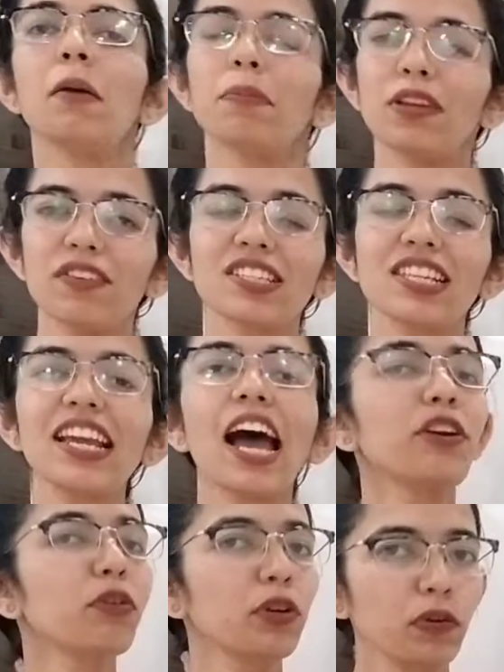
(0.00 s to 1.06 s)
Previously, I
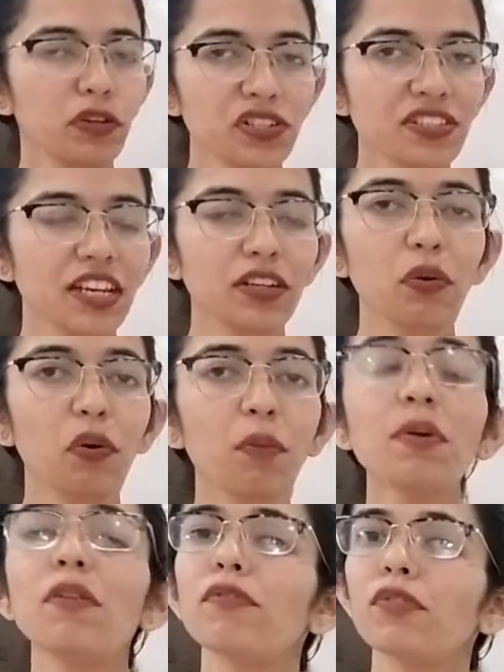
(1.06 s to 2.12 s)
took tuitions at home
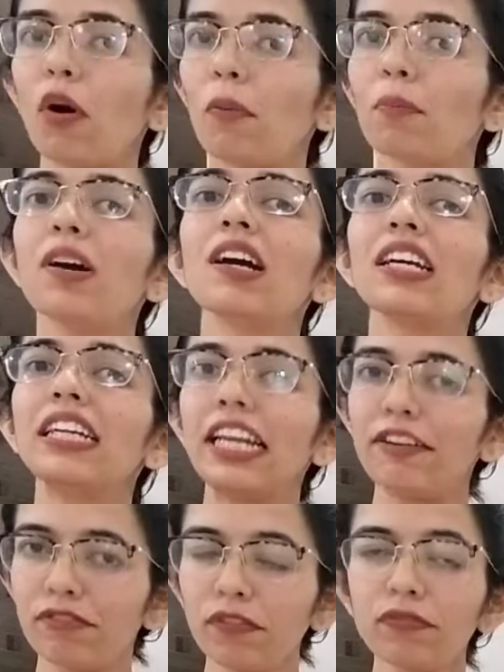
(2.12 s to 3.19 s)
from
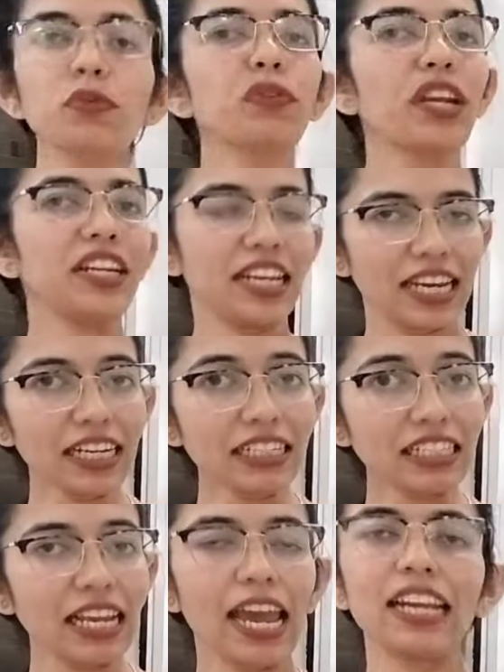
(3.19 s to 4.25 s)
grade 5th to grade 8th,
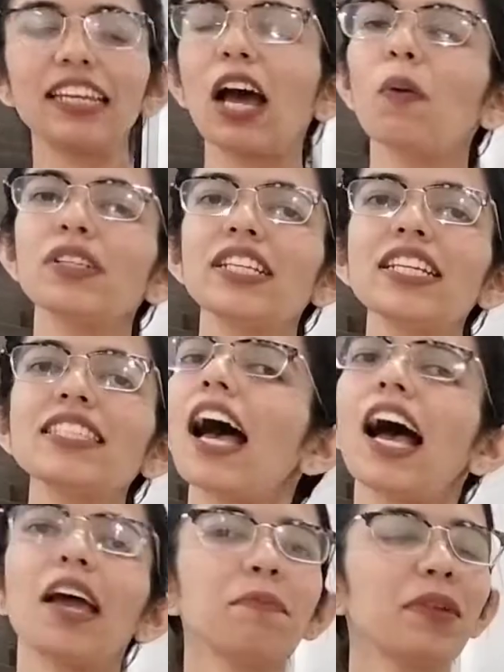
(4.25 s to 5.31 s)
and nowadays
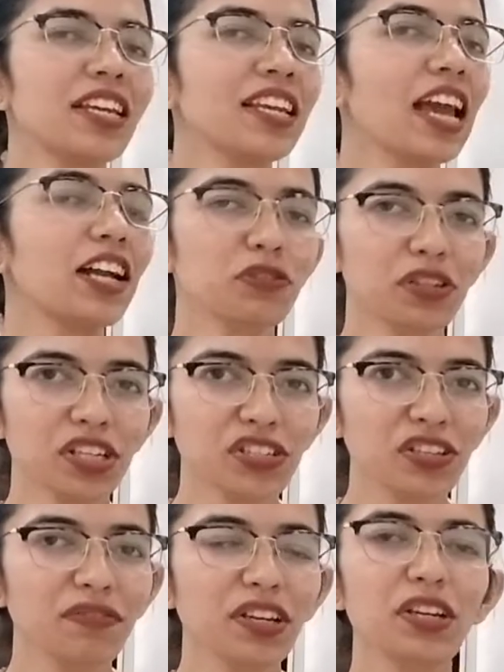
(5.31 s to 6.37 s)
I am making
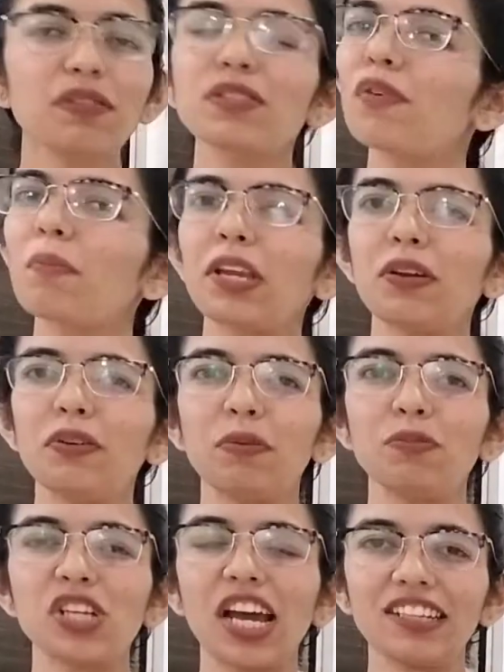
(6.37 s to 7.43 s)
educational videos for my
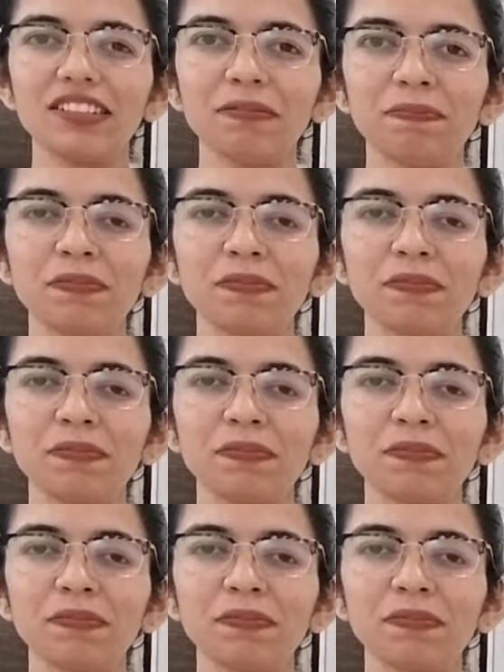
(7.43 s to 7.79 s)
YouTube channel.